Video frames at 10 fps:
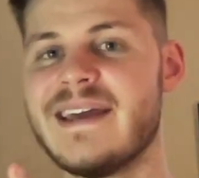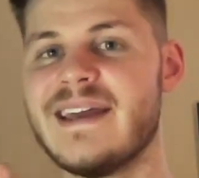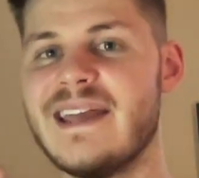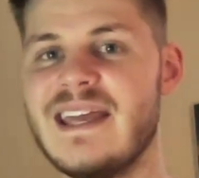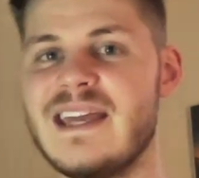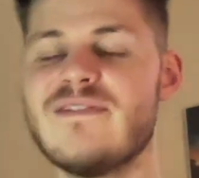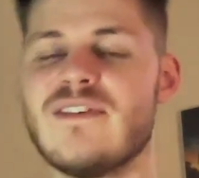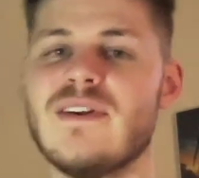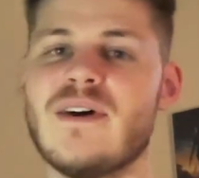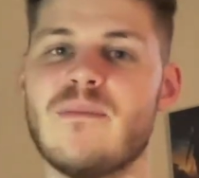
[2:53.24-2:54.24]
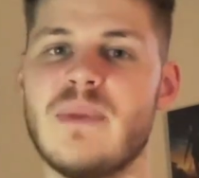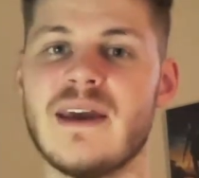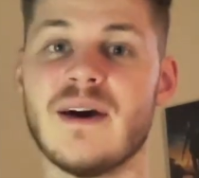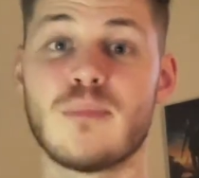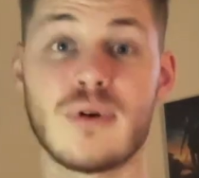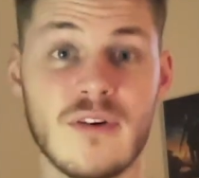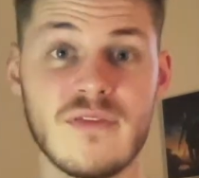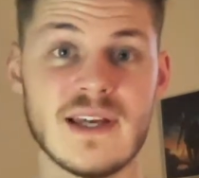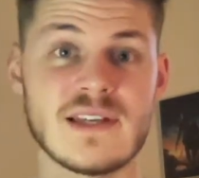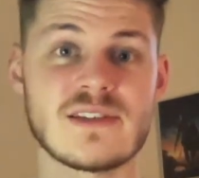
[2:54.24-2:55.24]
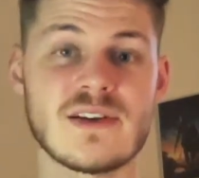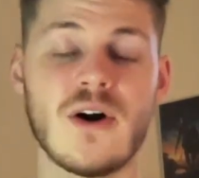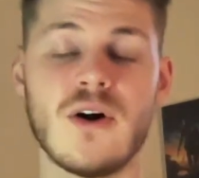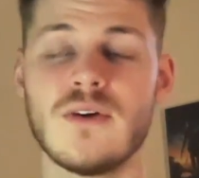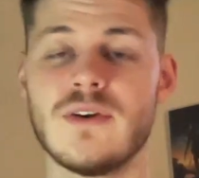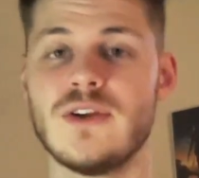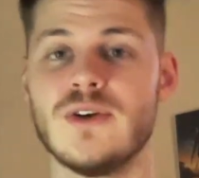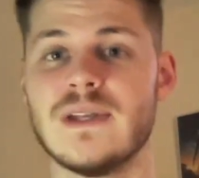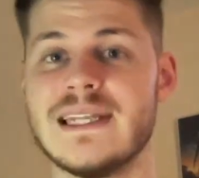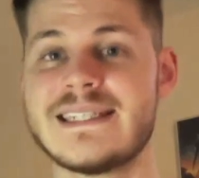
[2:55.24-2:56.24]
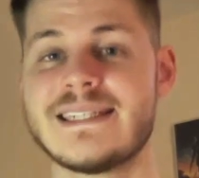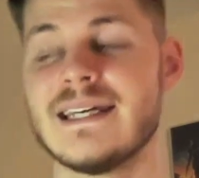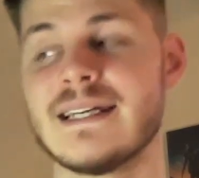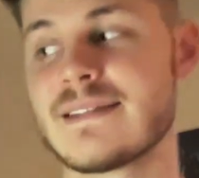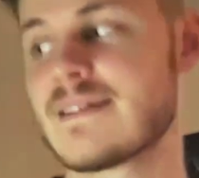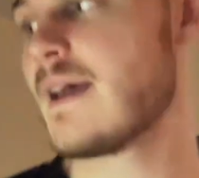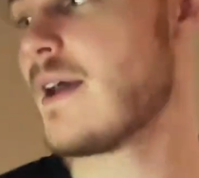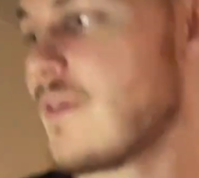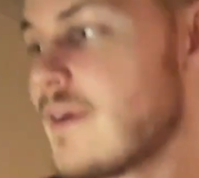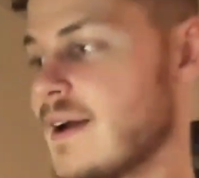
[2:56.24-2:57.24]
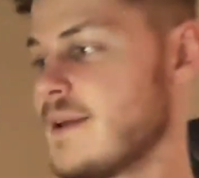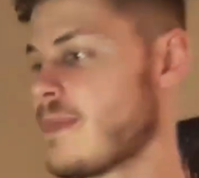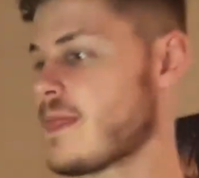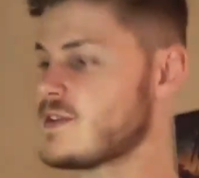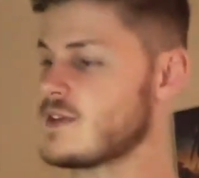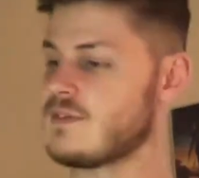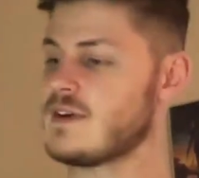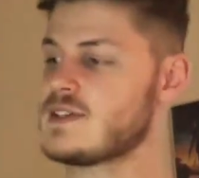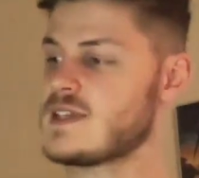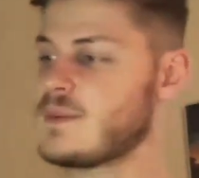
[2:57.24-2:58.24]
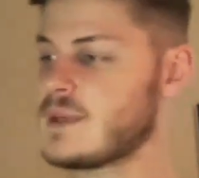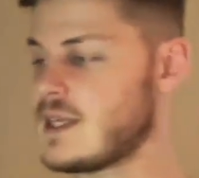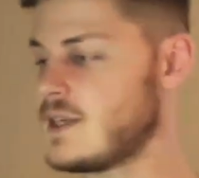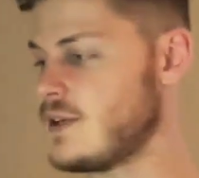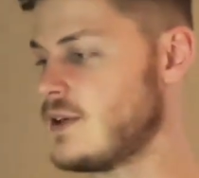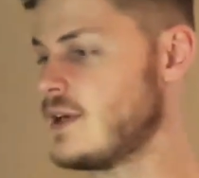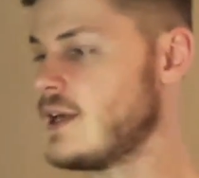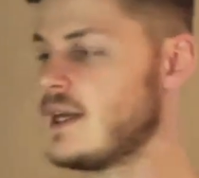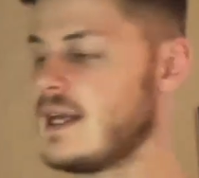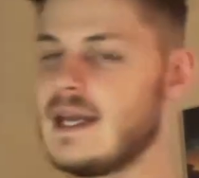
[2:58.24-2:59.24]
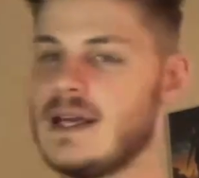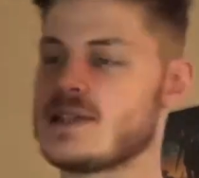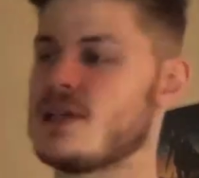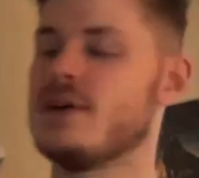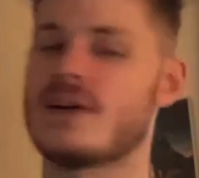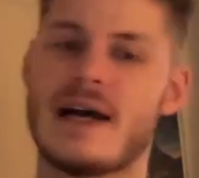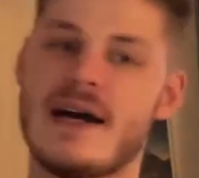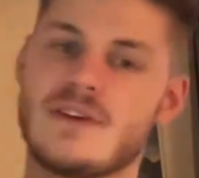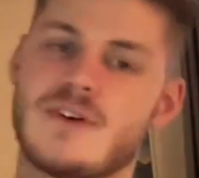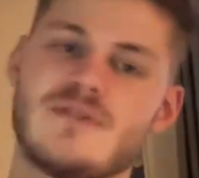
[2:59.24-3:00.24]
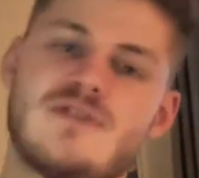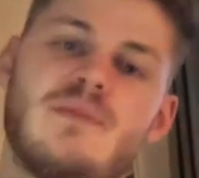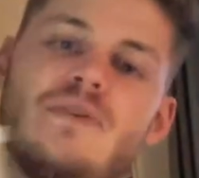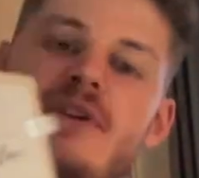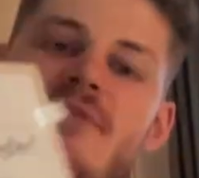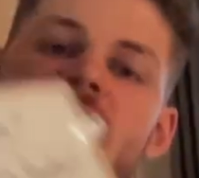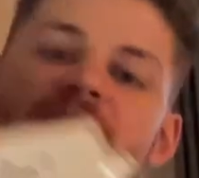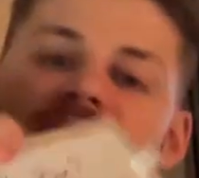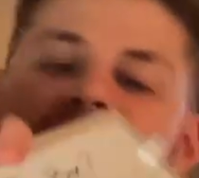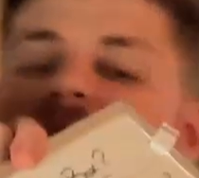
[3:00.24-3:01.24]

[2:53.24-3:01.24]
even bigger profits on your listings, right? So the first thing we're going to do is look at the contributing factors.